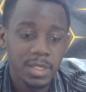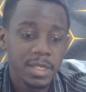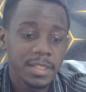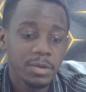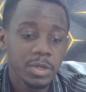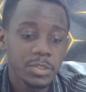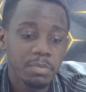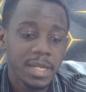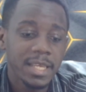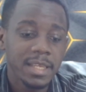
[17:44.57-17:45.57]
they are going to
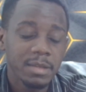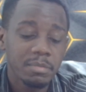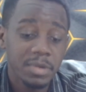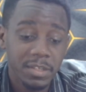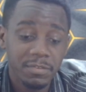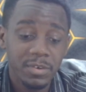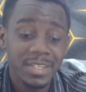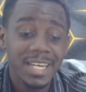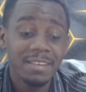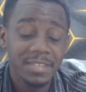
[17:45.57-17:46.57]
play
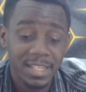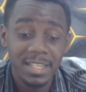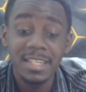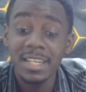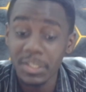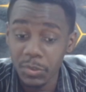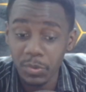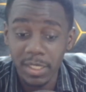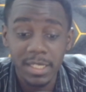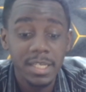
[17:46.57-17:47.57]
Brentford after next
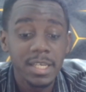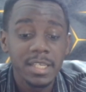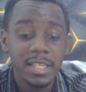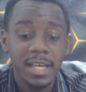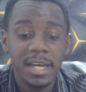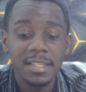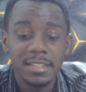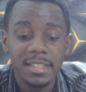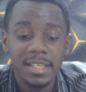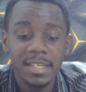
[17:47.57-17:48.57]
week, and
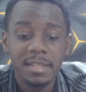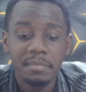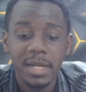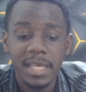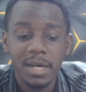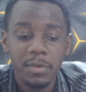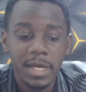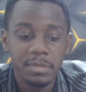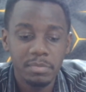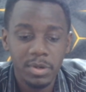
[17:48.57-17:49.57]
then play away
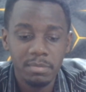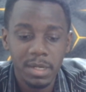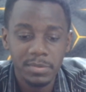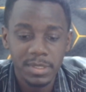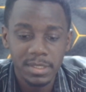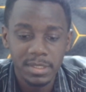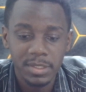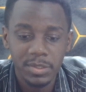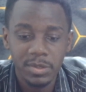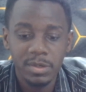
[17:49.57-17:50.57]
at Bournemouth.
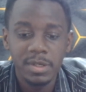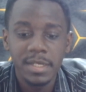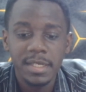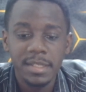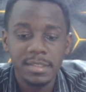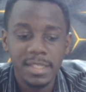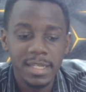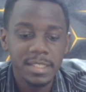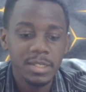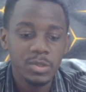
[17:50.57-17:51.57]
You know,
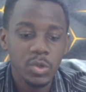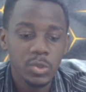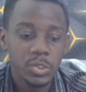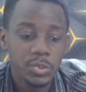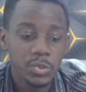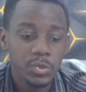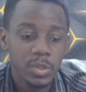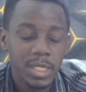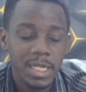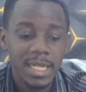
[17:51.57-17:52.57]
then they will go to
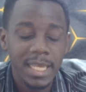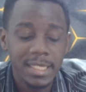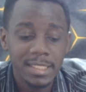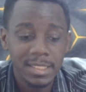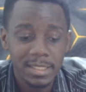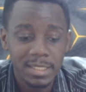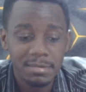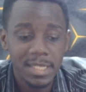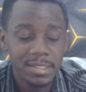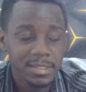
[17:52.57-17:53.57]
Rennes
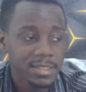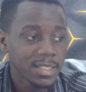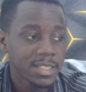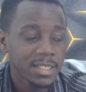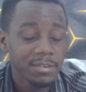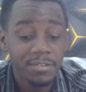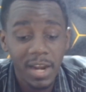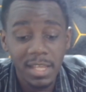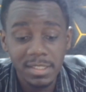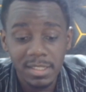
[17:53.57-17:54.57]
in
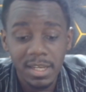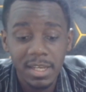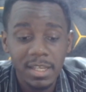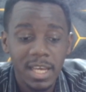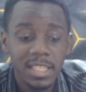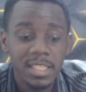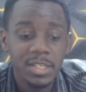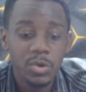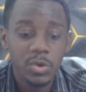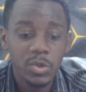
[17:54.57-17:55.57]
France, and
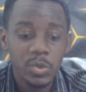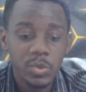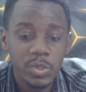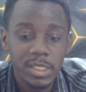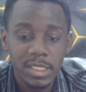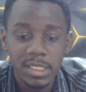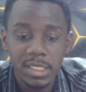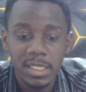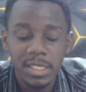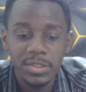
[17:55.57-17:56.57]
then conclude
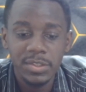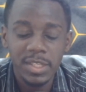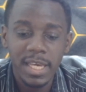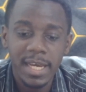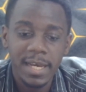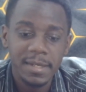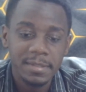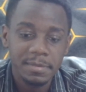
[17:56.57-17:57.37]
their